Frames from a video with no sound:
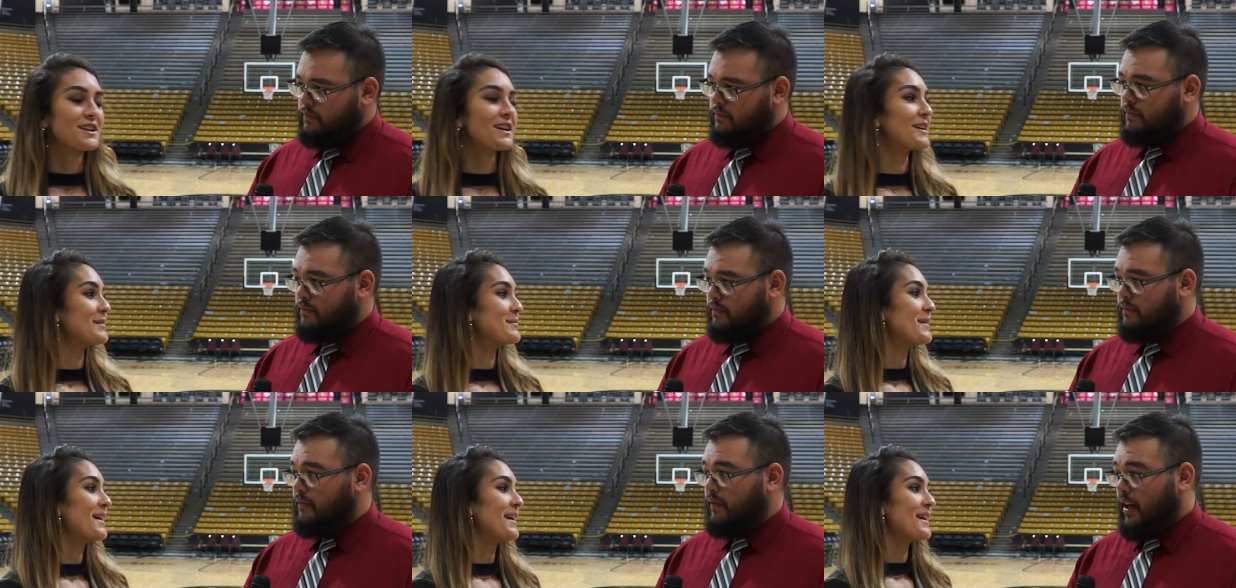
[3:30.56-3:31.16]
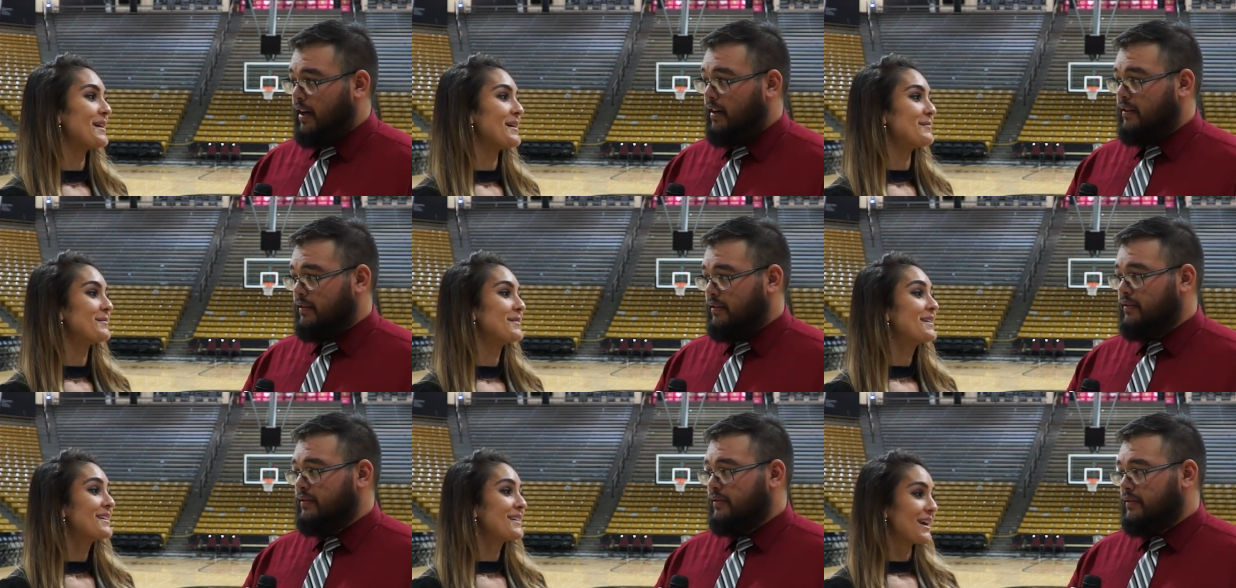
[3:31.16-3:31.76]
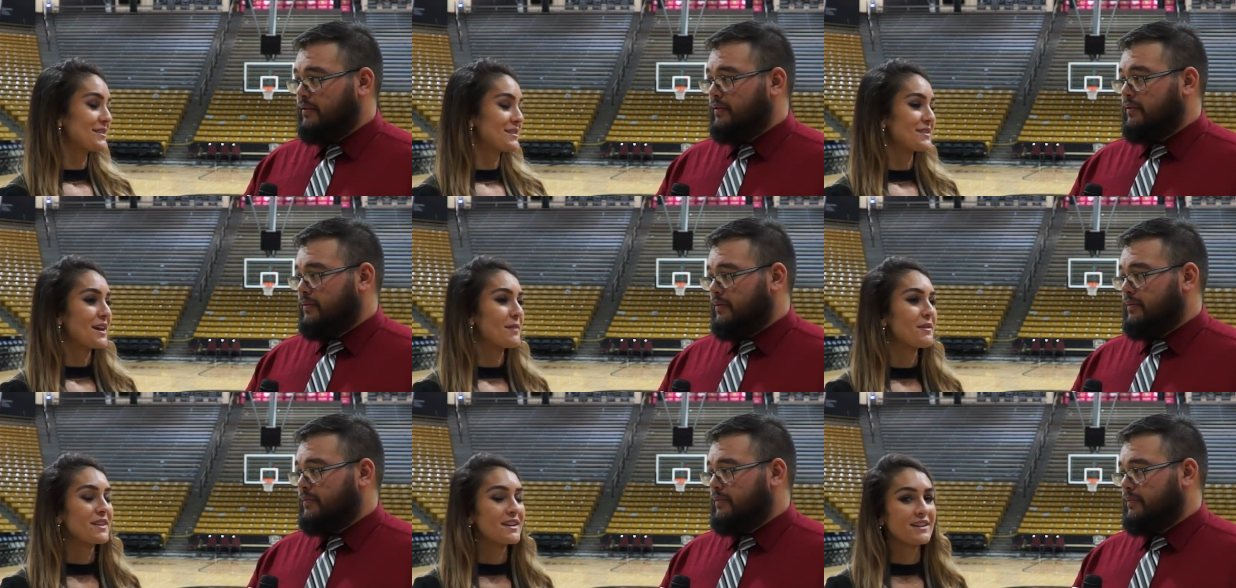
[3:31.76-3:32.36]
Speaker 1: gym. Yeah. Um, as you said
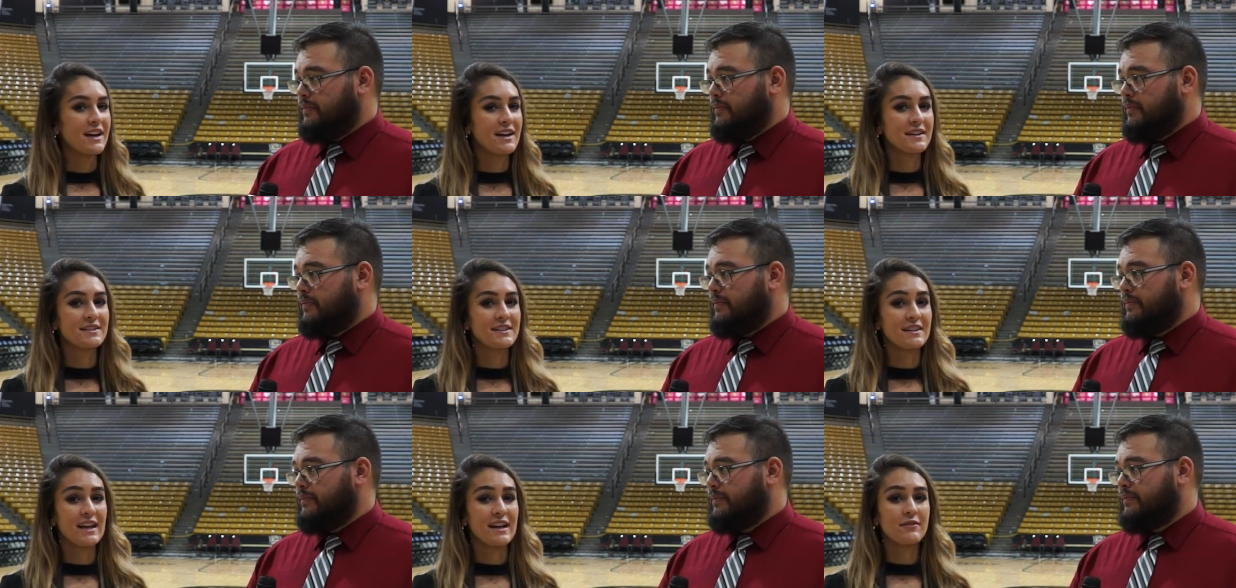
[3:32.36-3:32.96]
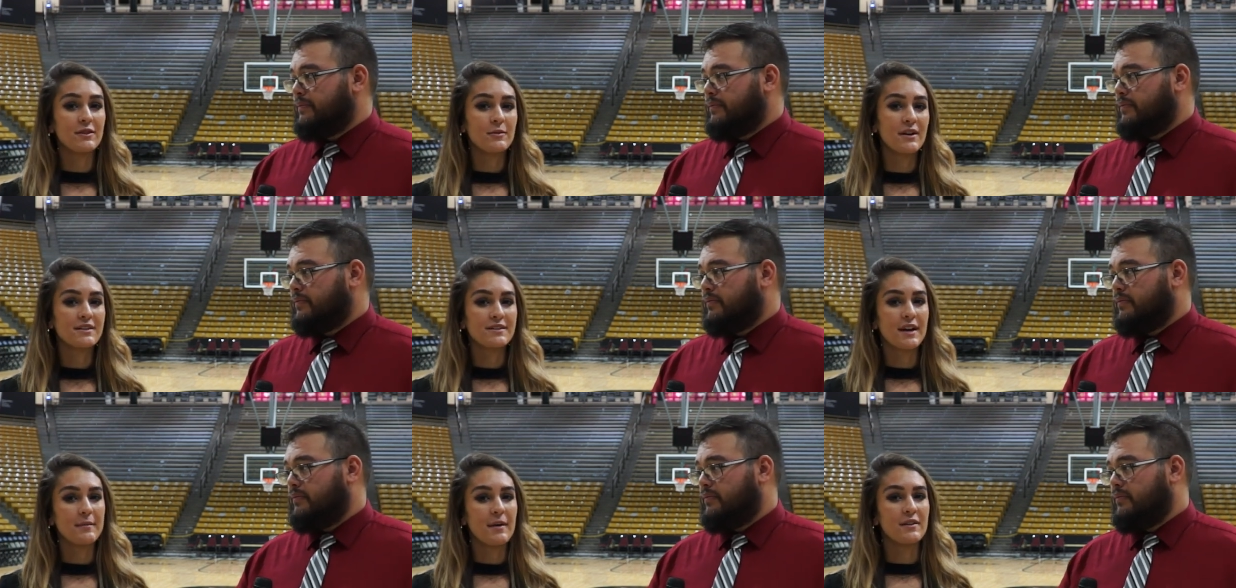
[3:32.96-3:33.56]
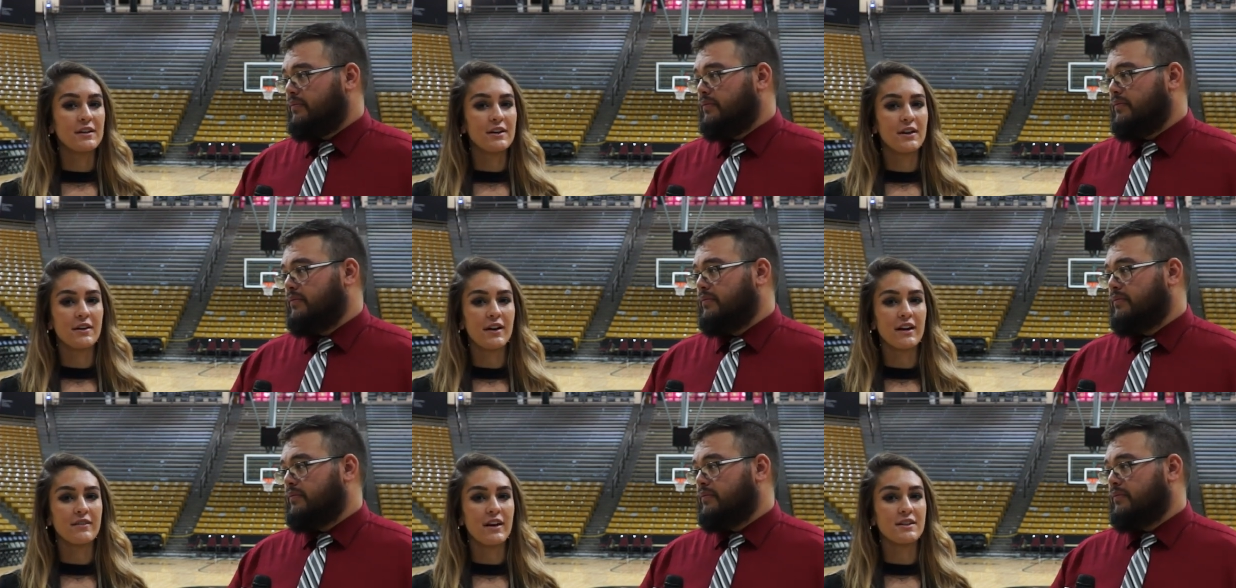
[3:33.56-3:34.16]
with the dunks, and then if we want to talk about Nico
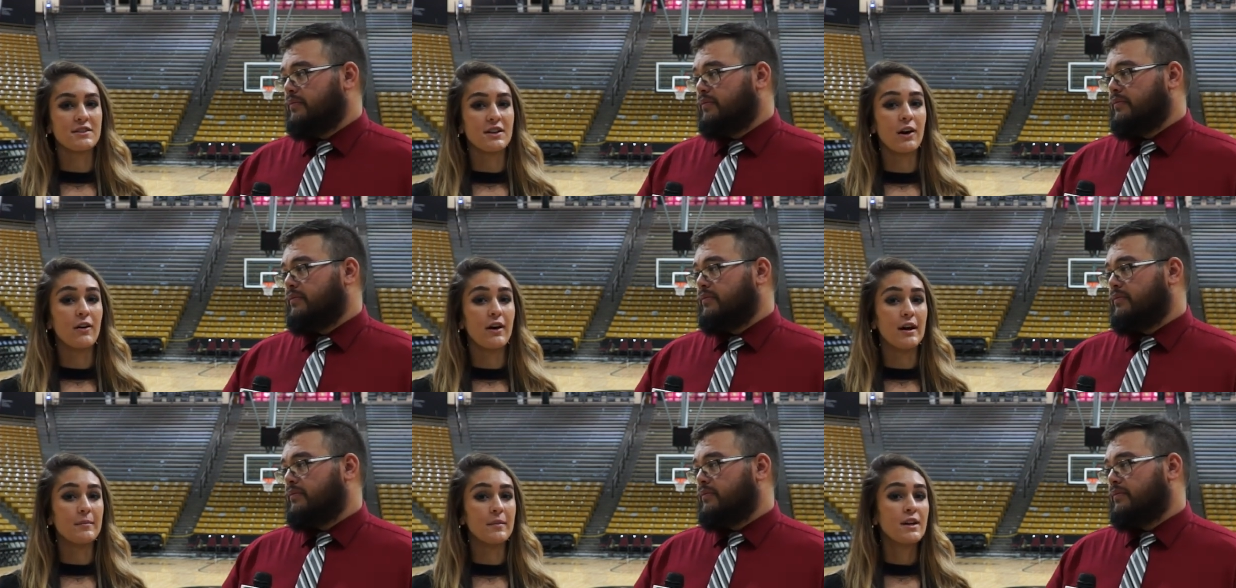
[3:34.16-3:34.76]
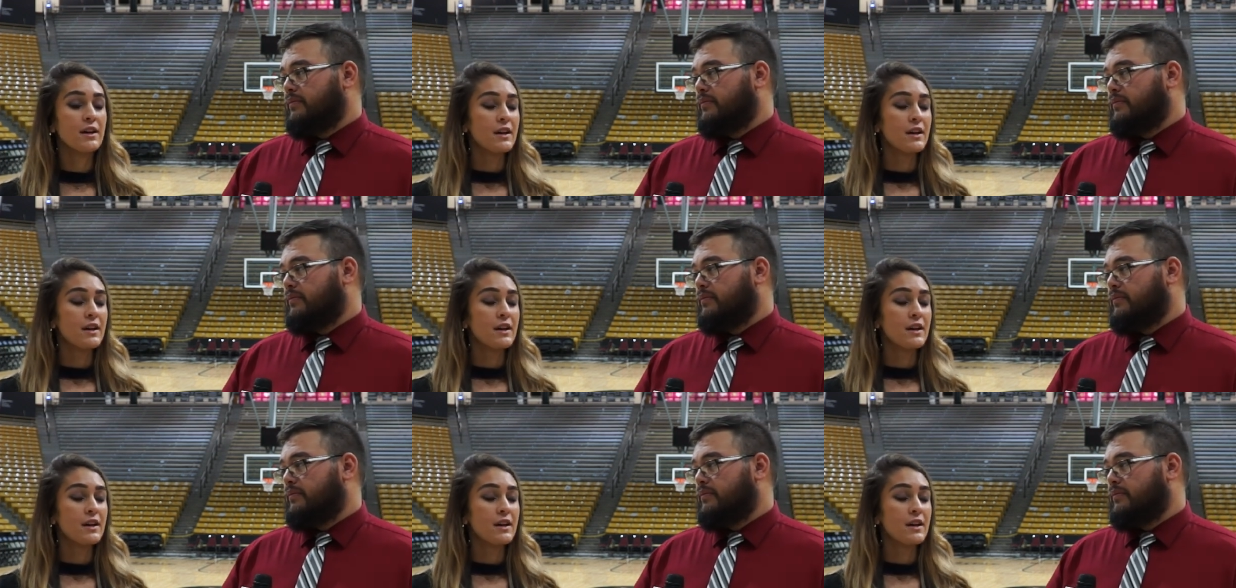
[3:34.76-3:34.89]
Carvacho, um,